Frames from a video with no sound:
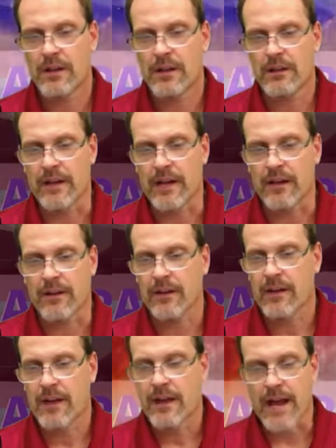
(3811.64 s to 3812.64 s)
Yeah,
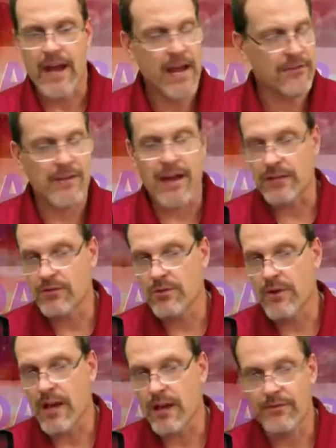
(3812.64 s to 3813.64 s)
I have. I
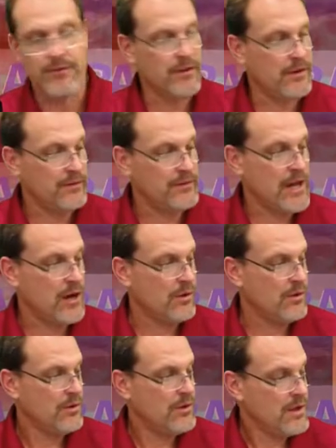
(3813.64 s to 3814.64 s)
do have uh,
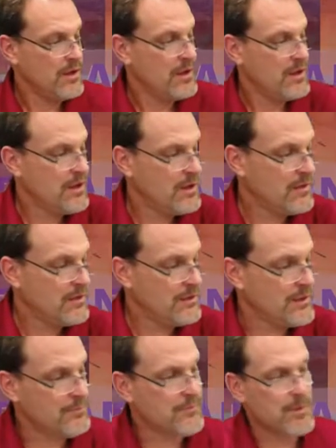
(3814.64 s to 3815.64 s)
now.
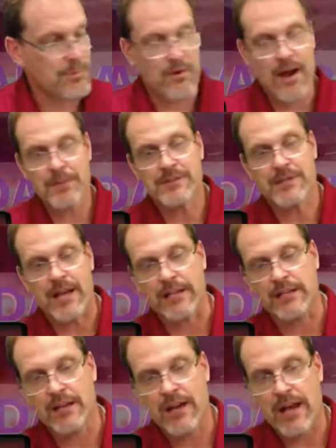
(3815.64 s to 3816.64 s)
The the props I
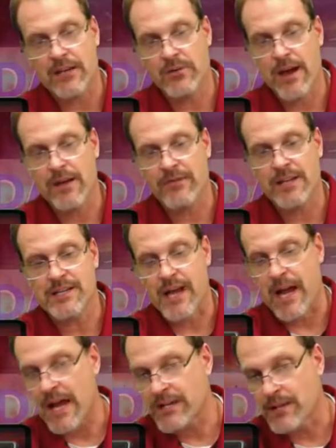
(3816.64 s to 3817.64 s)
did. I do have these.
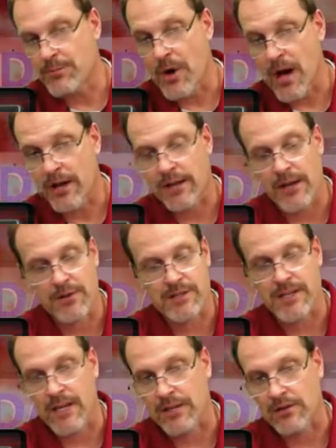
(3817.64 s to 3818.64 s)
I actually bought another
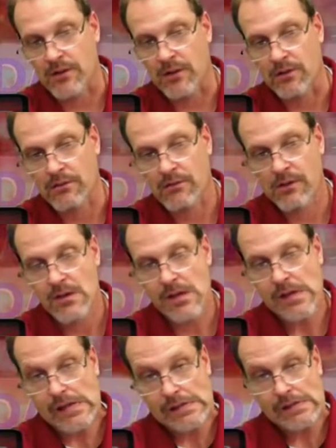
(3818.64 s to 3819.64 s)
set too.
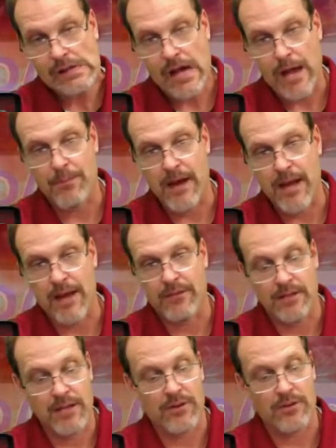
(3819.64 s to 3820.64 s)
I, I have
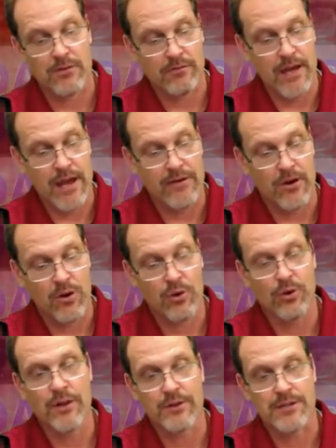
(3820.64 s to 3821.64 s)
another. I have a
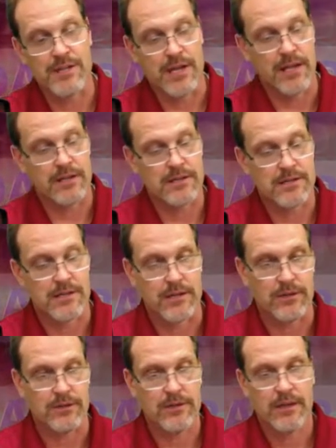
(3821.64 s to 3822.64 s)
whole other set.
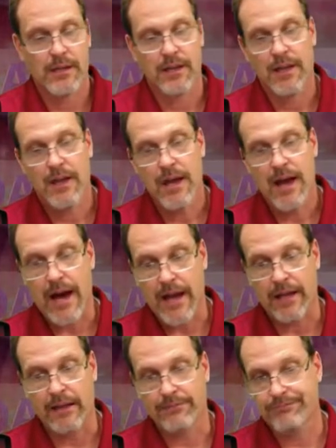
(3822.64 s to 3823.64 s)
So,
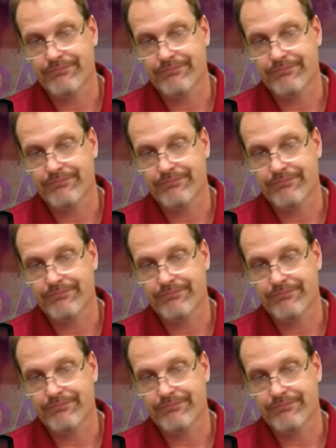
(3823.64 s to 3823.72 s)
I